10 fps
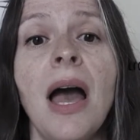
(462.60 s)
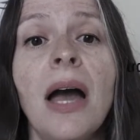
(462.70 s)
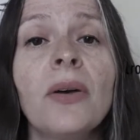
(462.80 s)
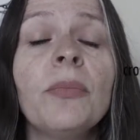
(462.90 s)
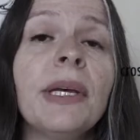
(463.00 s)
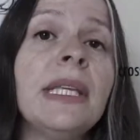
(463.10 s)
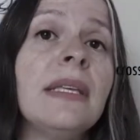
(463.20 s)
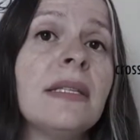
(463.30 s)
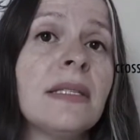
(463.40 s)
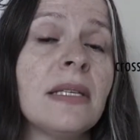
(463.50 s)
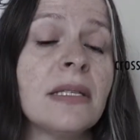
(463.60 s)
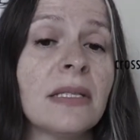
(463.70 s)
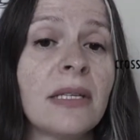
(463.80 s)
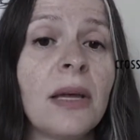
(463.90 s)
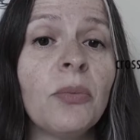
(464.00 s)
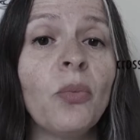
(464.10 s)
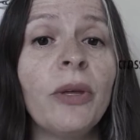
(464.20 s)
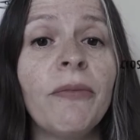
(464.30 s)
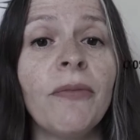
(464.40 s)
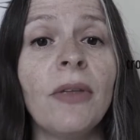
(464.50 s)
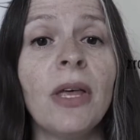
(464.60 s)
Accompany this exercise with